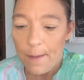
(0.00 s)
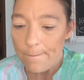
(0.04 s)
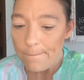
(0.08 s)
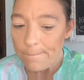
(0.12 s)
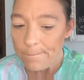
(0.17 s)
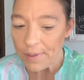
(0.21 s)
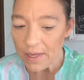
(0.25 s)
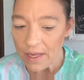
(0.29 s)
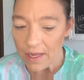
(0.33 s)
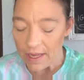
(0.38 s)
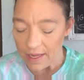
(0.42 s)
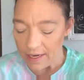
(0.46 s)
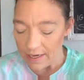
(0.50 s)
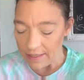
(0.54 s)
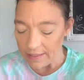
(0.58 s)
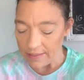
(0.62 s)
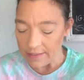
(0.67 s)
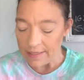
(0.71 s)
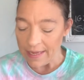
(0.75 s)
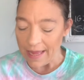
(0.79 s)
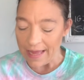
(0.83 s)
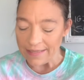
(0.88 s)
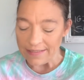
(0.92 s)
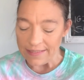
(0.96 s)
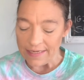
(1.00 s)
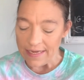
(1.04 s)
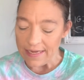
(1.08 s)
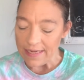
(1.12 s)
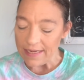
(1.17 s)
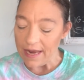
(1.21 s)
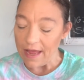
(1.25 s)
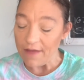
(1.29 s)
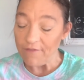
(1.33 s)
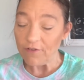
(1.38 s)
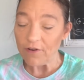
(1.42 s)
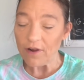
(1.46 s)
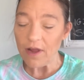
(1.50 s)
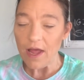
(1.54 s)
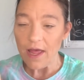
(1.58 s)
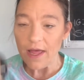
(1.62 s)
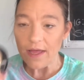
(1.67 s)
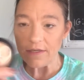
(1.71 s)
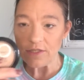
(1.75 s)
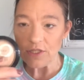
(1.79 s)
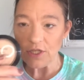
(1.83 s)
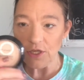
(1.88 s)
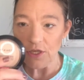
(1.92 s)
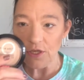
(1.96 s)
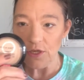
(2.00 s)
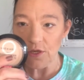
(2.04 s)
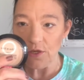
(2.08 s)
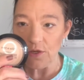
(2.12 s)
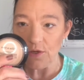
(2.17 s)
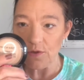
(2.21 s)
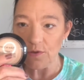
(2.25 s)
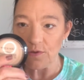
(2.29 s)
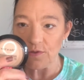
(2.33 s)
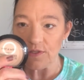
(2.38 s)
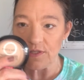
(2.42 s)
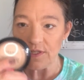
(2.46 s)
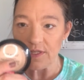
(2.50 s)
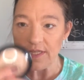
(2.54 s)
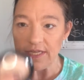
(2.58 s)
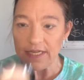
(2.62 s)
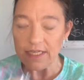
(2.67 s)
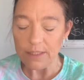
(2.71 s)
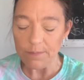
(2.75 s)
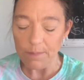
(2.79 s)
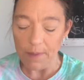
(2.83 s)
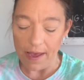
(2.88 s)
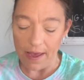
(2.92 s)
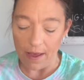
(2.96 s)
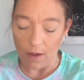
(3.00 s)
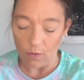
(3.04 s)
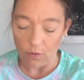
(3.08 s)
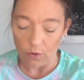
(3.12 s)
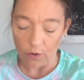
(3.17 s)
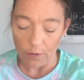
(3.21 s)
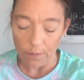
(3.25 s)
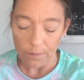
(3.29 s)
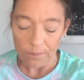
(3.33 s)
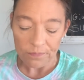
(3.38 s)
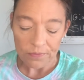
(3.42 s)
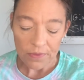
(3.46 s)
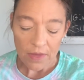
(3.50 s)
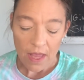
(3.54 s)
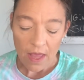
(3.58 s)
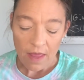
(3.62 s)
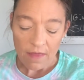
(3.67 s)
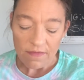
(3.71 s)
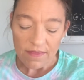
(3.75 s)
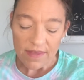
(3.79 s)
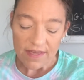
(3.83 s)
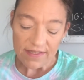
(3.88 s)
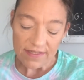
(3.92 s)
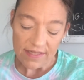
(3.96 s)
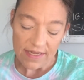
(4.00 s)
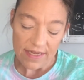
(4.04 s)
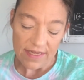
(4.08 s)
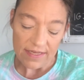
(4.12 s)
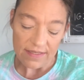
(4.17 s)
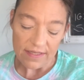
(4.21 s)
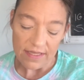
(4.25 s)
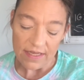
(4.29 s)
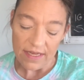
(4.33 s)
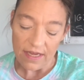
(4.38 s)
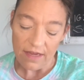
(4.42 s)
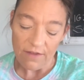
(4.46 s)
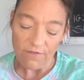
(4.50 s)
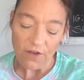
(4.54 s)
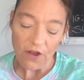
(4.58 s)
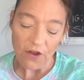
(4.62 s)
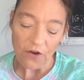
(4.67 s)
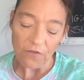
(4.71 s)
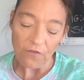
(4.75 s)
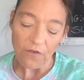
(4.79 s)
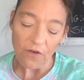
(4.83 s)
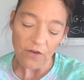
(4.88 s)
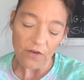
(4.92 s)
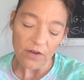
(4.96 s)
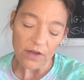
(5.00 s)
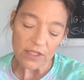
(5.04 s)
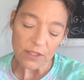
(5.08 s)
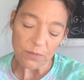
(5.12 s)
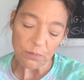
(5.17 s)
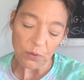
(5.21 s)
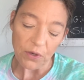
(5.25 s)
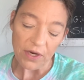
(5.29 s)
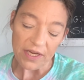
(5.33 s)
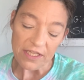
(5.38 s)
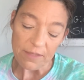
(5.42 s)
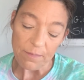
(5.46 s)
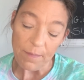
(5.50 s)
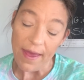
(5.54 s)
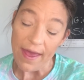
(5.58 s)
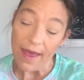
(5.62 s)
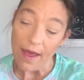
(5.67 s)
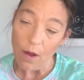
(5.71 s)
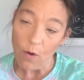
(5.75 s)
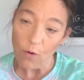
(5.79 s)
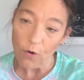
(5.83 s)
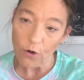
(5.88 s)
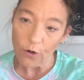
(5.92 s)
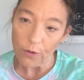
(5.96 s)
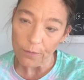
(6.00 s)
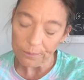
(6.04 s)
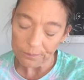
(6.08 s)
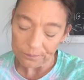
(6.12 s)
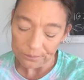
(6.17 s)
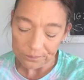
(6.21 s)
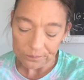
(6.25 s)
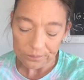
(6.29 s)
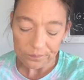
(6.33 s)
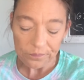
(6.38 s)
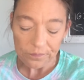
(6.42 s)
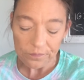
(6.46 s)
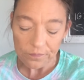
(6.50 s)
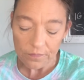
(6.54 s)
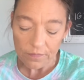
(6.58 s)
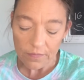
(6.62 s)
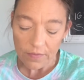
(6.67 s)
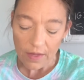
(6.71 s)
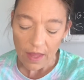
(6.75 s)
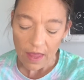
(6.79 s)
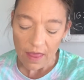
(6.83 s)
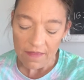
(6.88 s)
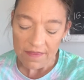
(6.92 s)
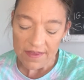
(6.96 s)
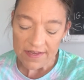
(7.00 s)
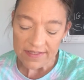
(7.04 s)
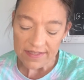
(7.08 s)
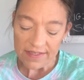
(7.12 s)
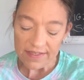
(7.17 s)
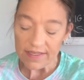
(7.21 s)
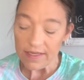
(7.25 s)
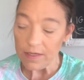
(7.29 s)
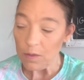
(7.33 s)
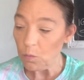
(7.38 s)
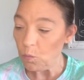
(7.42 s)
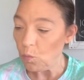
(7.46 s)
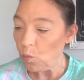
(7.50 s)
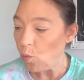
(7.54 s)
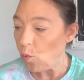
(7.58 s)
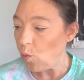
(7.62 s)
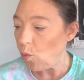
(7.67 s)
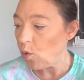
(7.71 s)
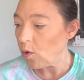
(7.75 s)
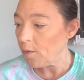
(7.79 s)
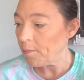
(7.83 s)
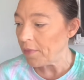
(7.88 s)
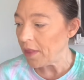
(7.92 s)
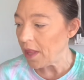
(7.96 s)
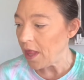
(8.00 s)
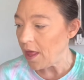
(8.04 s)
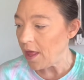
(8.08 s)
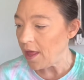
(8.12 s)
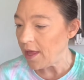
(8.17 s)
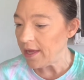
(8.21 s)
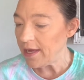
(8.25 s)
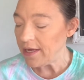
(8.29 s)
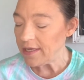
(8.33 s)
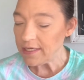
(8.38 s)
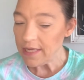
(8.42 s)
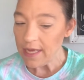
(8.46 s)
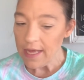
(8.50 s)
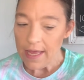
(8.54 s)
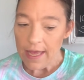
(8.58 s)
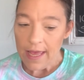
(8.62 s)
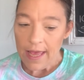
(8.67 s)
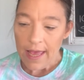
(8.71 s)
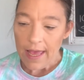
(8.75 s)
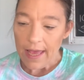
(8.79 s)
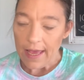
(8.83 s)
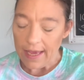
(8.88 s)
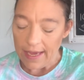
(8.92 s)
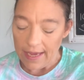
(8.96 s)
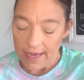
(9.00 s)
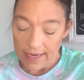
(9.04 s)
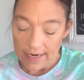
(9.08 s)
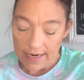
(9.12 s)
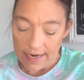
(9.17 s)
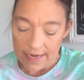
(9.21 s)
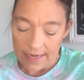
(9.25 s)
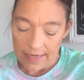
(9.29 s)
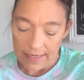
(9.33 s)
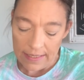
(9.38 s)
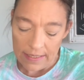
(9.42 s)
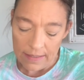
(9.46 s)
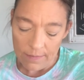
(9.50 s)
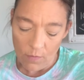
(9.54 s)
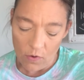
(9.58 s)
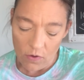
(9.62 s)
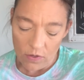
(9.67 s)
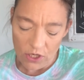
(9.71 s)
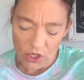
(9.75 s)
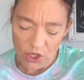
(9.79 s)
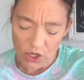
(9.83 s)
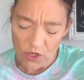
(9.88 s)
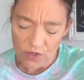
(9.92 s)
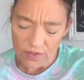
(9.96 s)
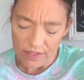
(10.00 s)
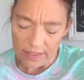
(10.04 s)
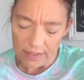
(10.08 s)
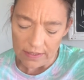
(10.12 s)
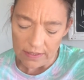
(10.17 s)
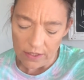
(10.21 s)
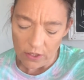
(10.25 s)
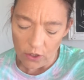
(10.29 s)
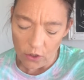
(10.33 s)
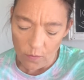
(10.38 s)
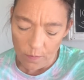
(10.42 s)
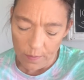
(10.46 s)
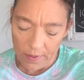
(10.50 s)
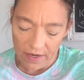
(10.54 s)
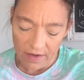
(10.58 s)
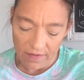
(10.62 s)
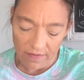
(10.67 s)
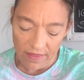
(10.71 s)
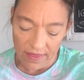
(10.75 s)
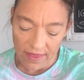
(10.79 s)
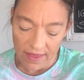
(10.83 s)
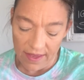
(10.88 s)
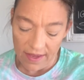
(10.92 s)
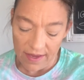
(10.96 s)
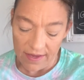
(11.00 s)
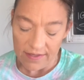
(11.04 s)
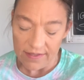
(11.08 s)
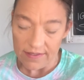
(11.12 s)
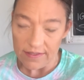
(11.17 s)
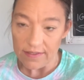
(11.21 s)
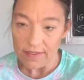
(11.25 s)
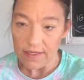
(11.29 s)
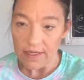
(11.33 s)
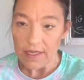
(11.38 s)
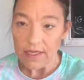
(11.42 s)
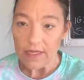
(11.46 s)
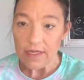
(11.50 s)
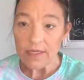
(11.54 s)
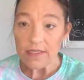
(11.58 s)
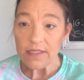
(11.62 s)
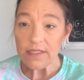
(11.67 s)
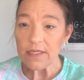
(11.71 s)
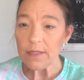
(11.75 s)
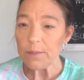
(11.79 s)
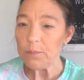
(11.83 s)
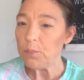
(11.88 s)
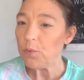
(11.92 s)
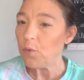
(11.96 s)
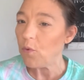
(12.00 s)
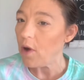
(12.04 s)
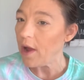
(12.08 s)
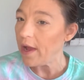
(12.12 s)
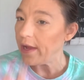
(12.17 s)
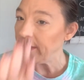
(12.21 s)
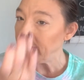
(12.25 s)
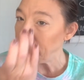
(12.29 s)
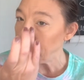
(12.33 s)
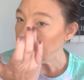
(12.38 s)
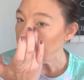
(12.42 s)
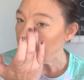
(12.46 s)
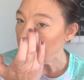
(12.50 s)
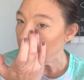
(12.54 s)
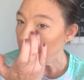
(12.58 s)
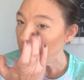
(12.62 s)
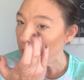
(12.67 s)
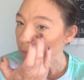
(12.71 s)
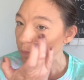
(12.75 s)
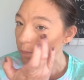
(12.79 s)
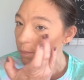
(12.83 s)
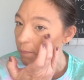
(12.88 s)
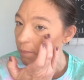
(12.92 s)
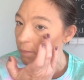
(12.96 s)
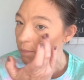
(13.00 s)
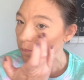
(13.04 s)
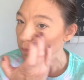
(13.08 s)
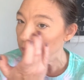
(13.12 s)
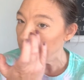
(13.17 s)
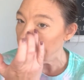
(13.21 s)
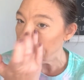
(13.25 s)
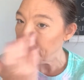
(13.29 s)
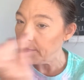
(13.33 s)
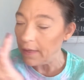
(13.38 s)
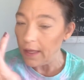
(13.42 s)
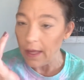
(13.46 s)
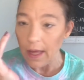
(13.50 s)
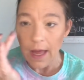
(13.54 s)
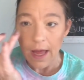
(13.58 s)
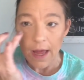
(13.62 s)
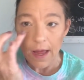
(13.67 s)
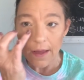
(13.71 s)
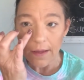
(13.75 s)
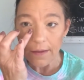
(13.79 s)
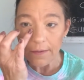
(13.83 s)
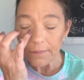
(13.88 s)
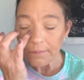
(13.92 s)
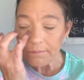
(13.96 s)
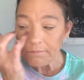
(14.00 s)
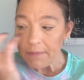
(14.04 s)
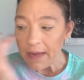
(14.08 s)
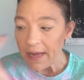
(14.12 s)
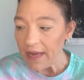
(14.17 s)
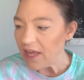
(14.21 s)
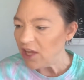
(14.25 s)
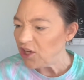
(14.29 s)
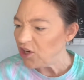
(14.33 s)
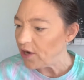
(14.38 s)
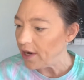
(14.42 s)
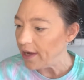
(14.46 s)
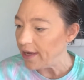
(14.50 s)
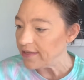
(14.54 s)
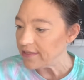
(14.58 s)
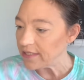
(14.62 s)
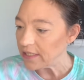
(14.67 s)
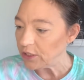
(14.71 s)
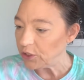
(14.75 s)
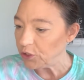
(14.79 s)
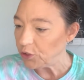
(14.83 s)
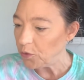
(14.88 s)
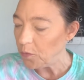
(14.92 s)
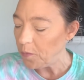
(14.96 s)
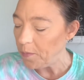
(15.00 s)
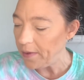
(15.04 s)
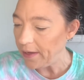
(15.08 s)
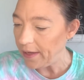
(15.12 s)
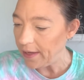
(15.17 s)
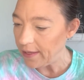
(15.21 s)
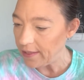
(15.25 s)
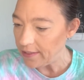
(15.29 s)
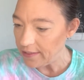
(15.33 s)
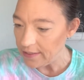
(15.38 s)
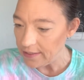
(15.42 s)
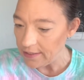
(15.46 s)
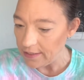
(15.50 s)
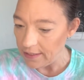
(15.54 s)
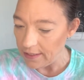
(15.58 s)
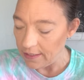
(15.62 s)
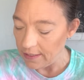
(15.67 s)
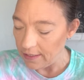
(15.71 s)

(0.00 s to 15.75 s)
But I forgot to use this powder. This is the Photo Focus Pressed Powder. This is in Warm Light, and I am going to use a little bit of this to brighten up my under eyes a little bit.